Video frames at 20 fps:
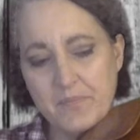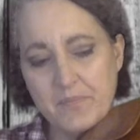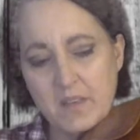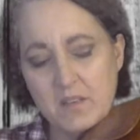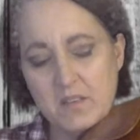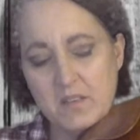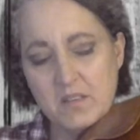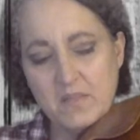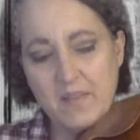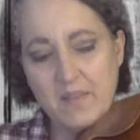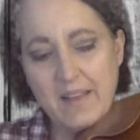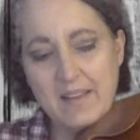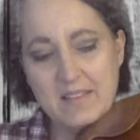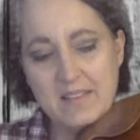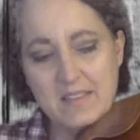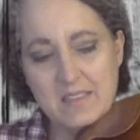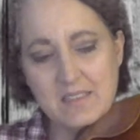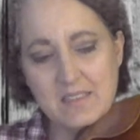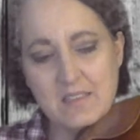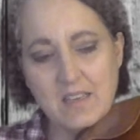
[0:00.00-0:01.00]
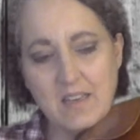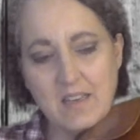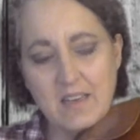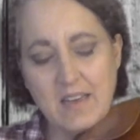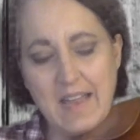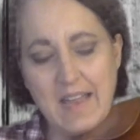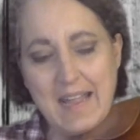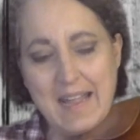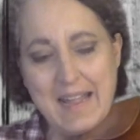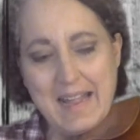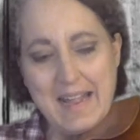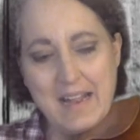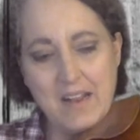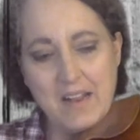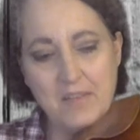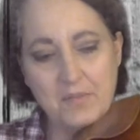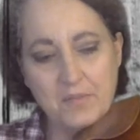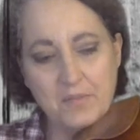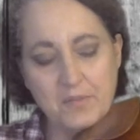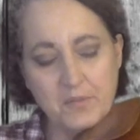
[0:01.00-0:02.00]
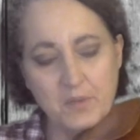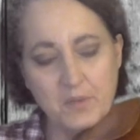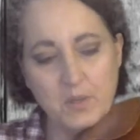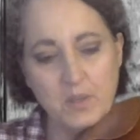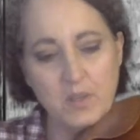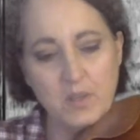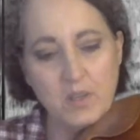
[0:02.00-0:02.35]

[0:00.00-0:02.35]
divide this in half